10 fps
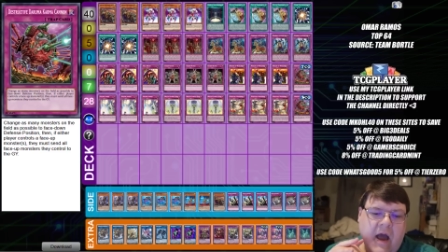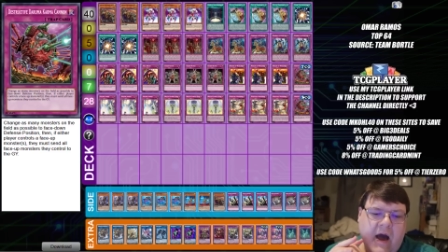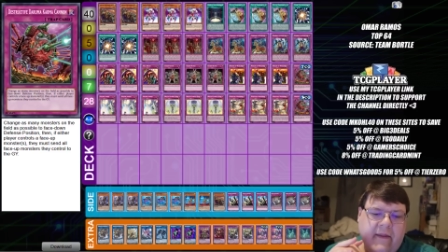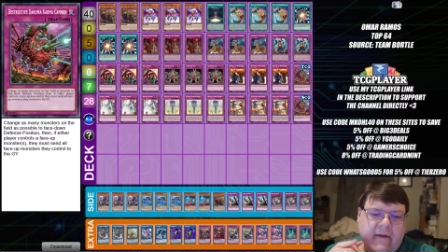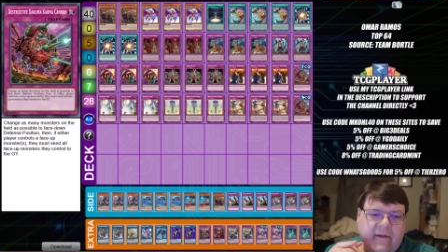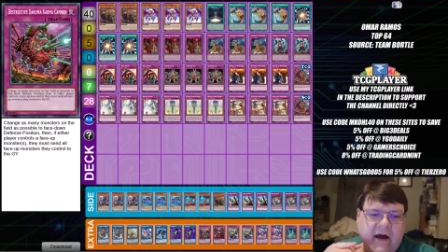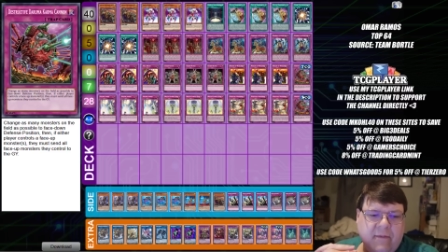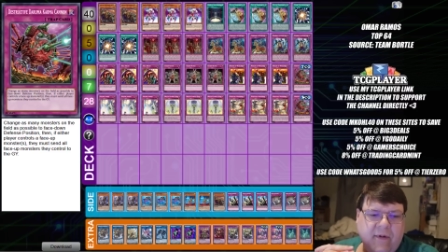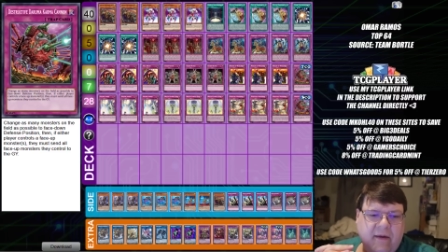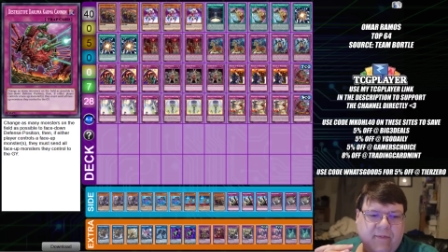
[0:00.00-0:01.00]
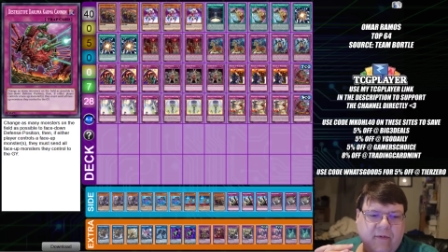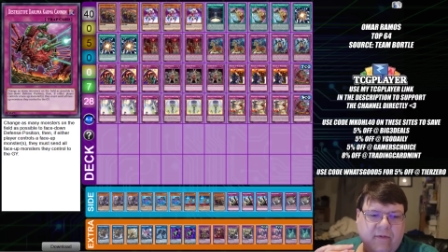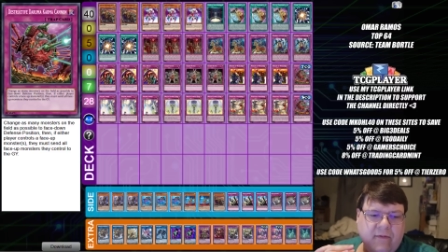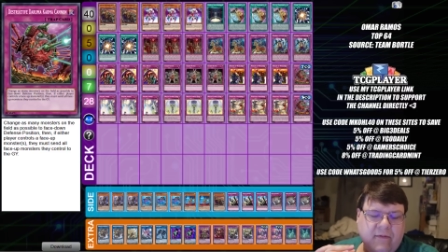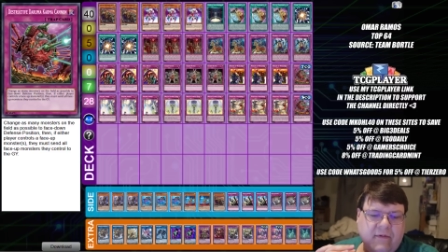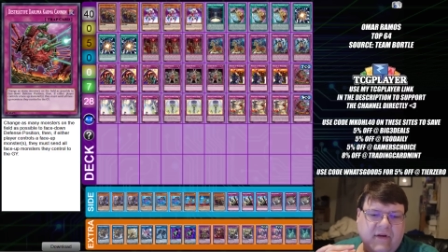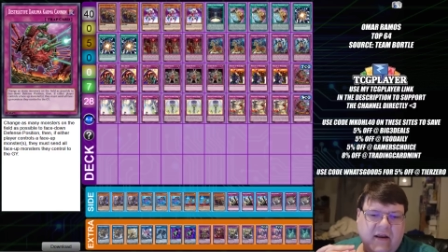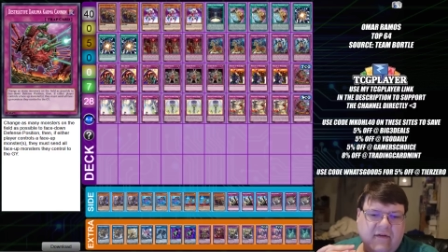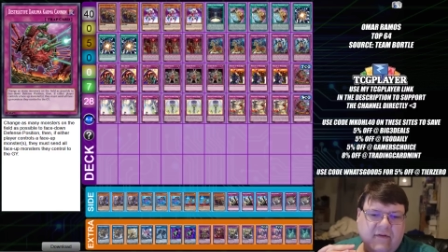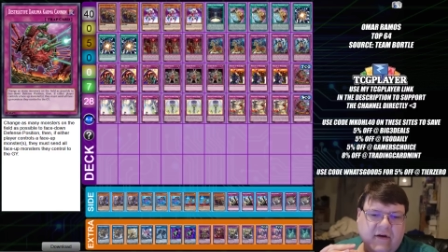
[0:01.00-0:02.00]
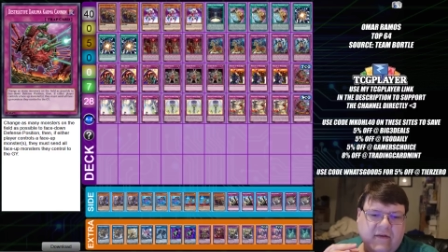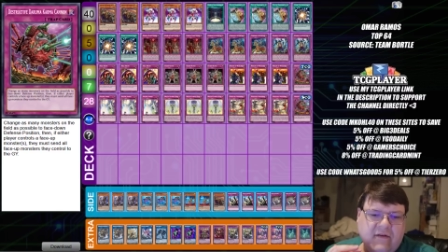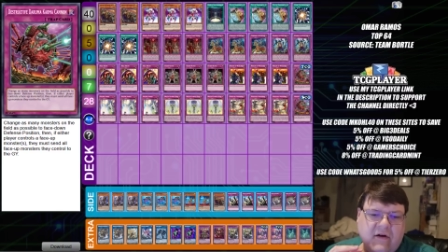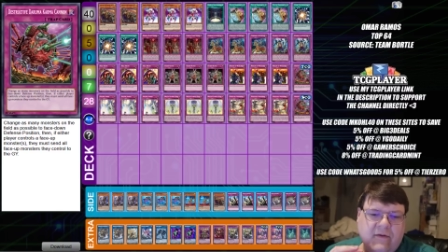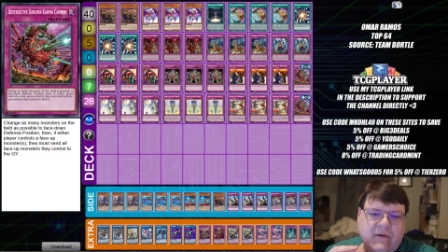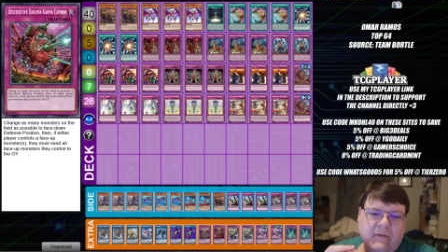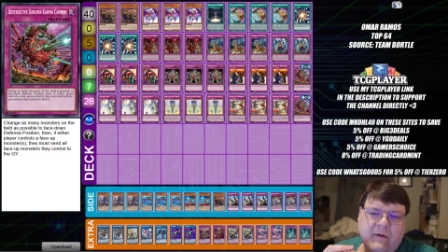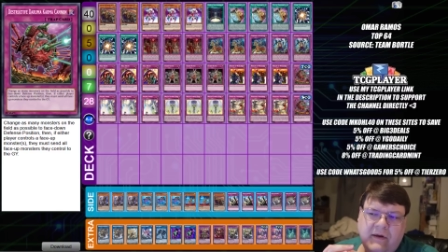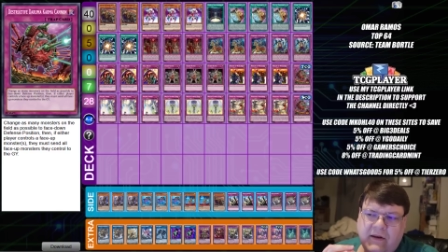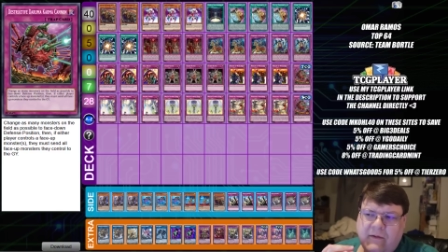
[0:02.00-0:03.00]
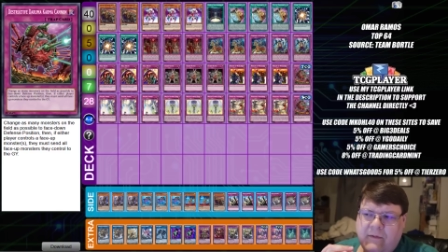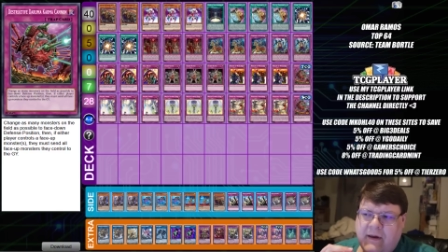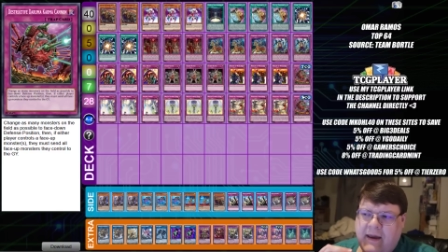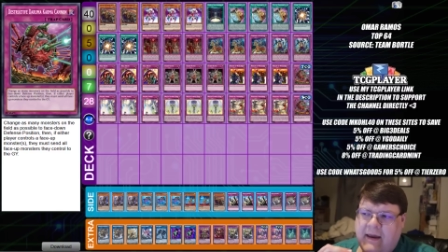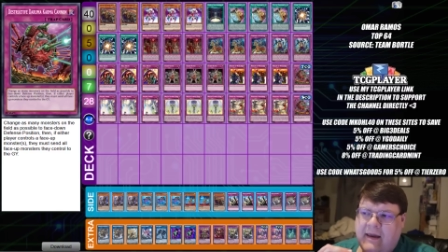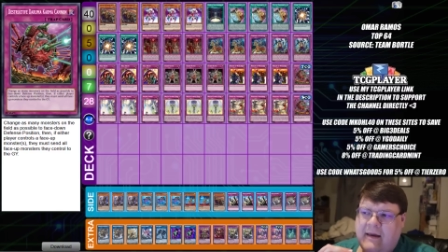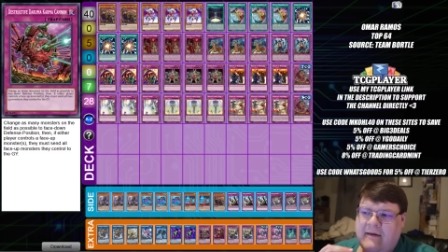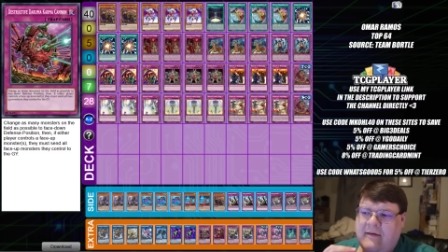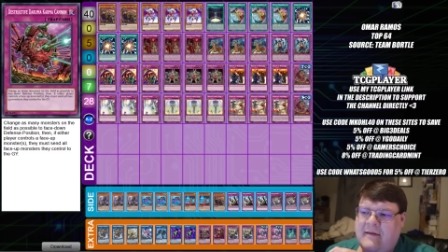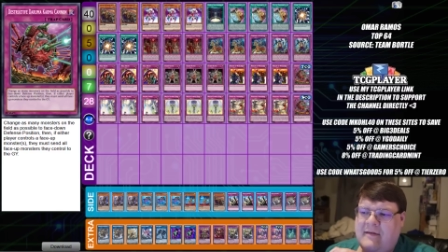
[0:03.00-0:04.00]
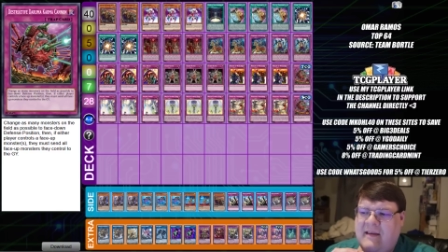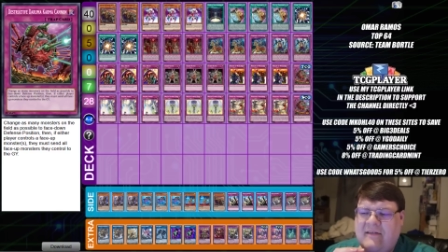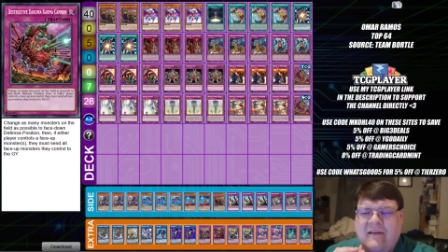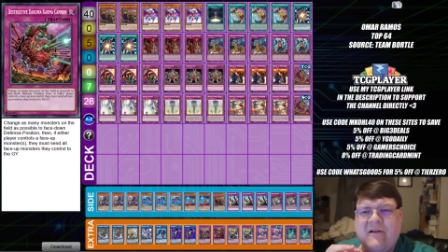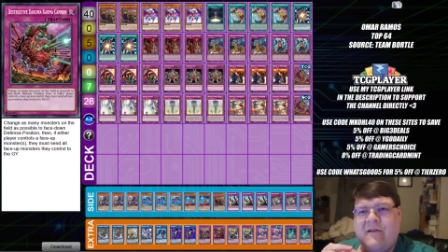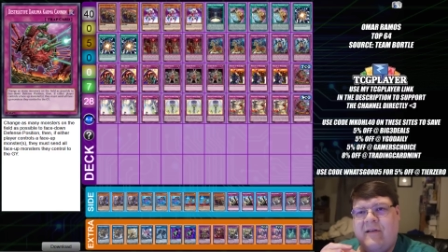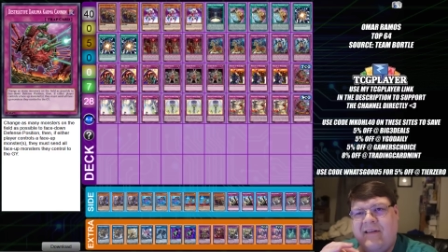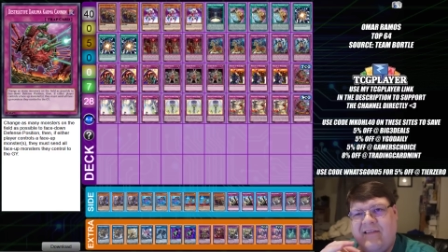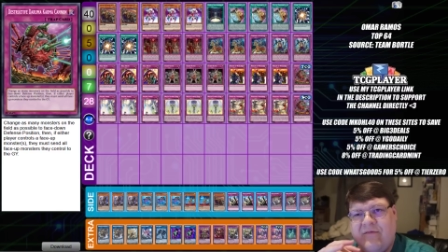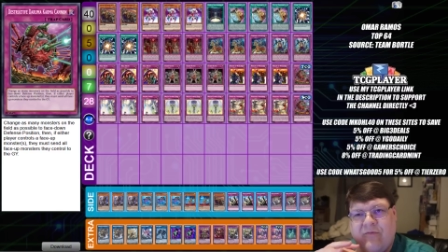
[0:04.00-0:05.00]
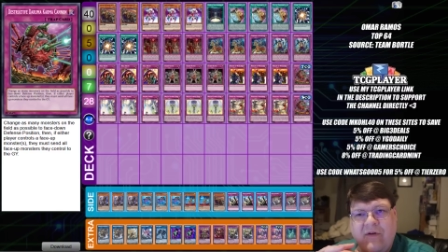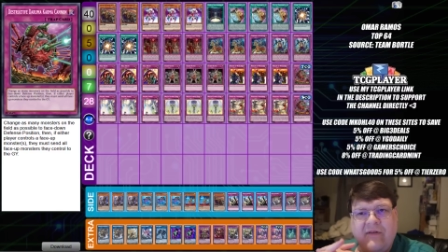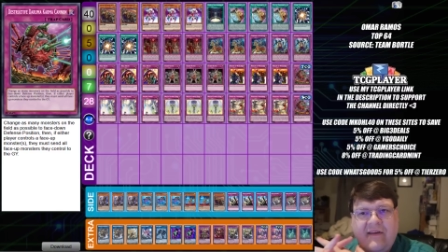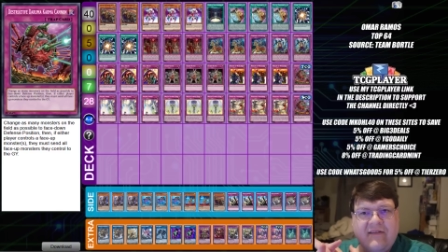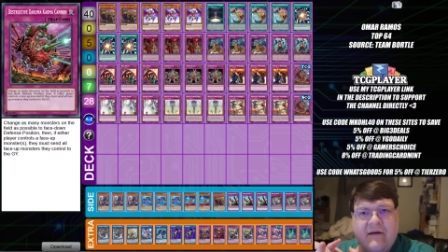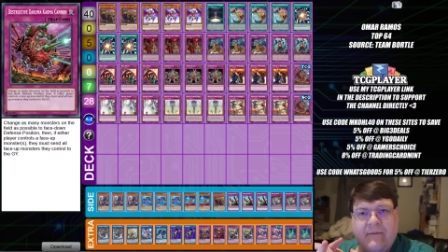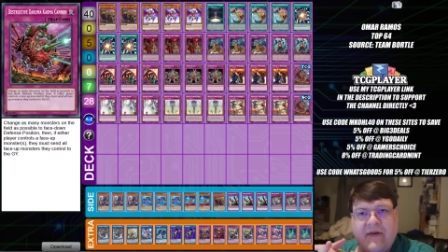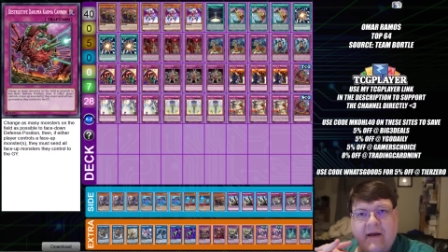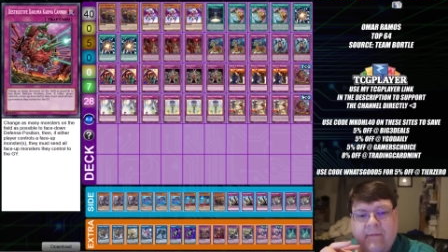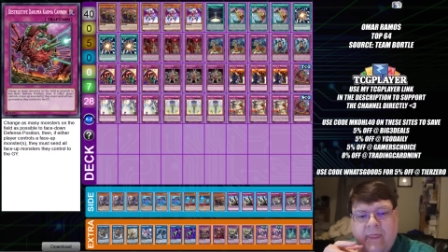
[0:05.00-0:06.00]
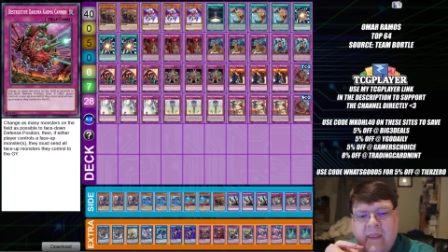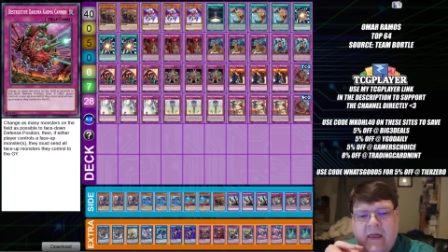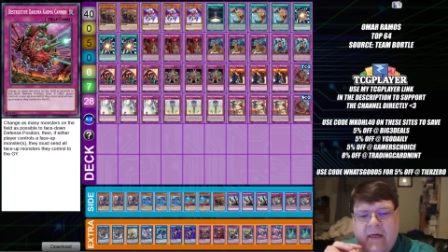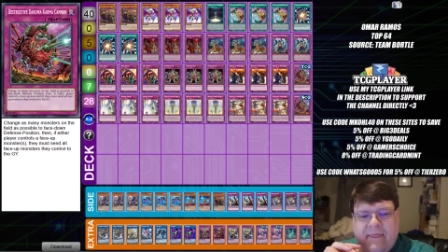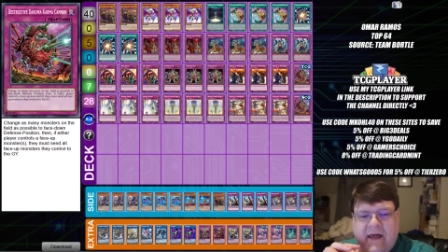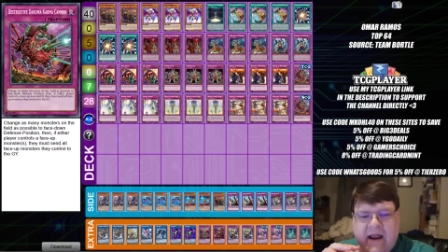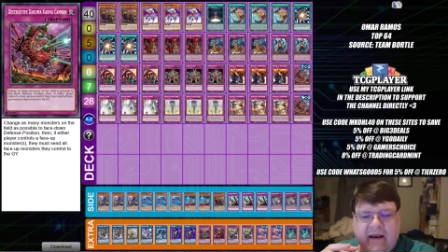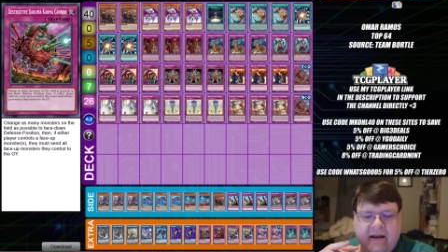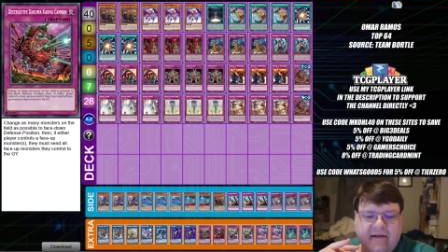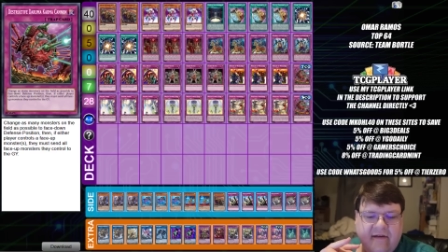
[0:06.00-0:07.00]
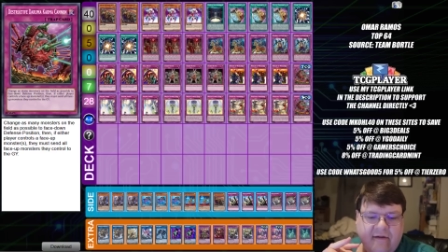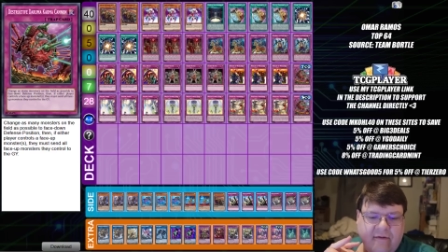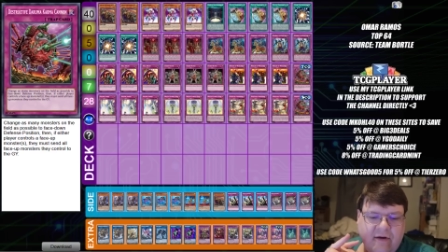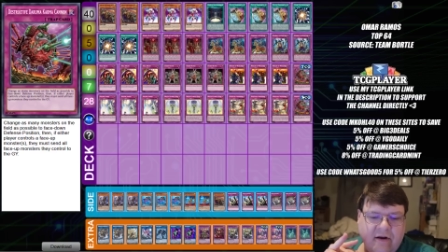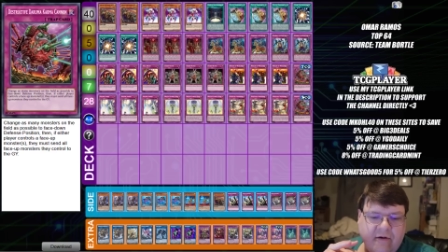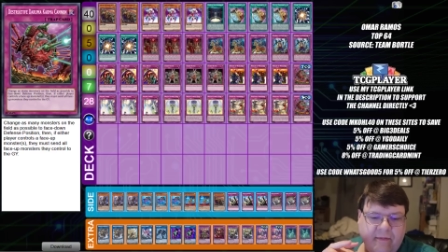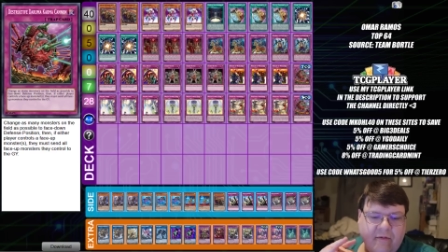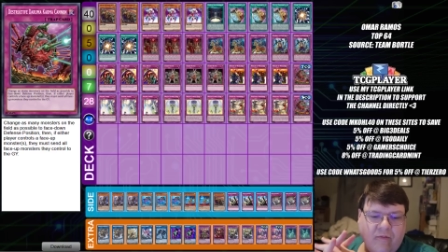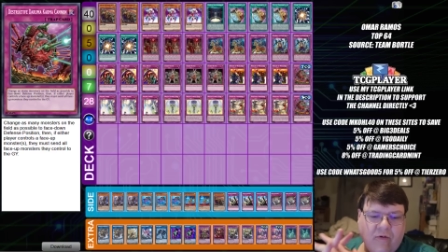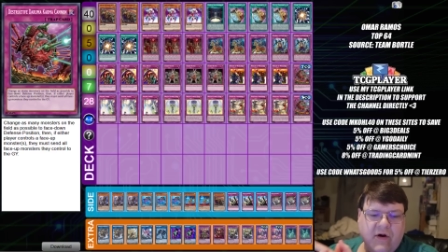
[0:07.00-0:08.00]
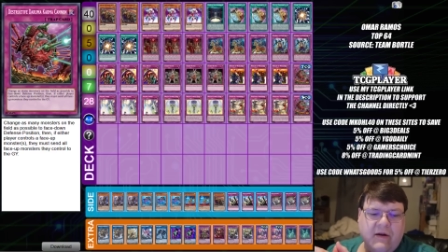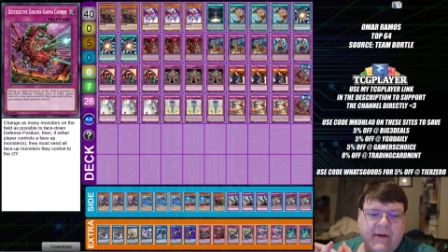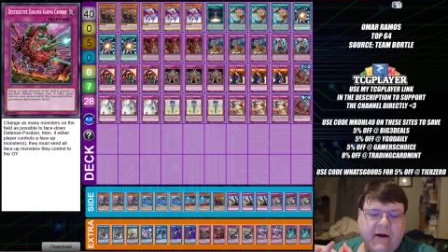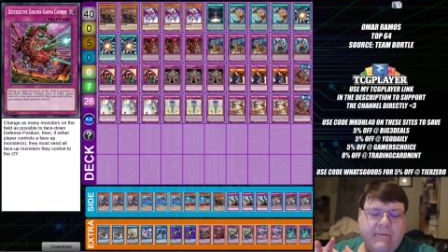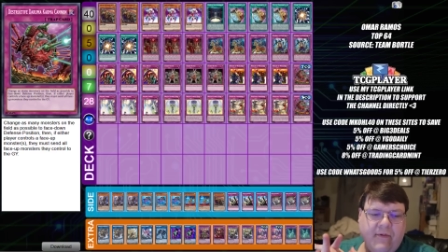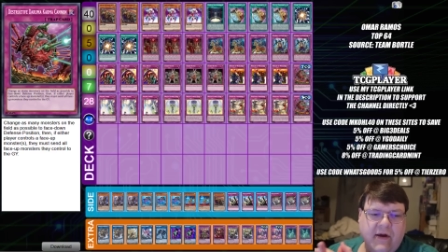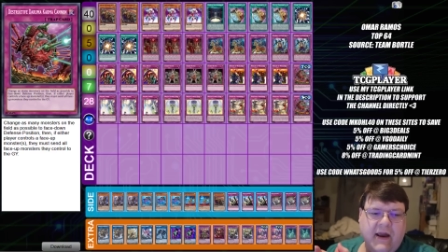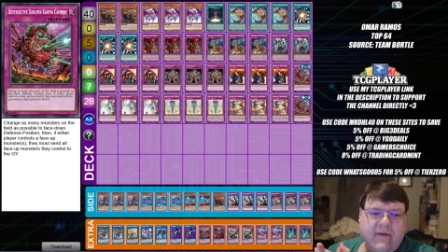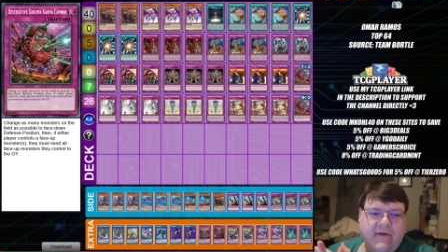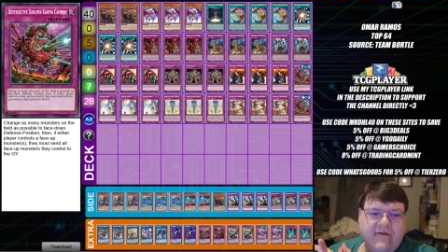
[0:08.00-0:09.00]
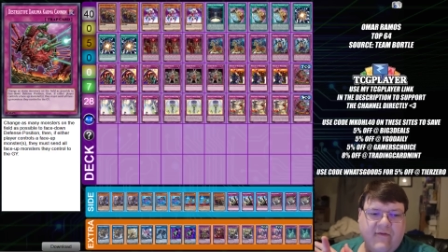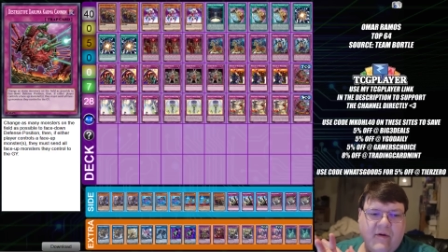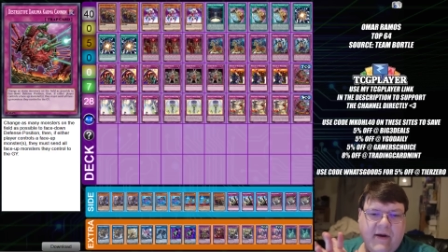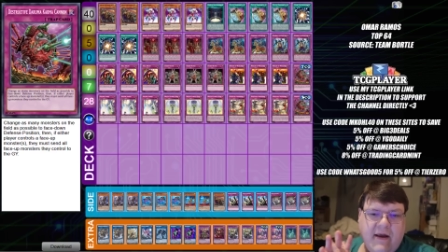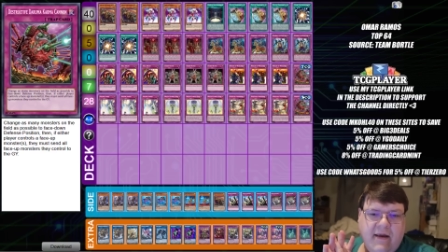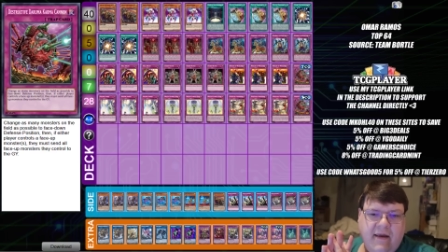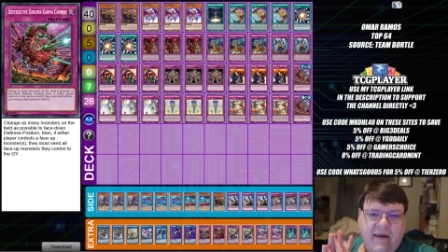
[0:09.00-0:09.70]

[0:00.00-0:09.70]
I think a lot of people tend to look at this card and they're like, well, you know, like, is it really something that I need to, you know, be worried about playing in this format?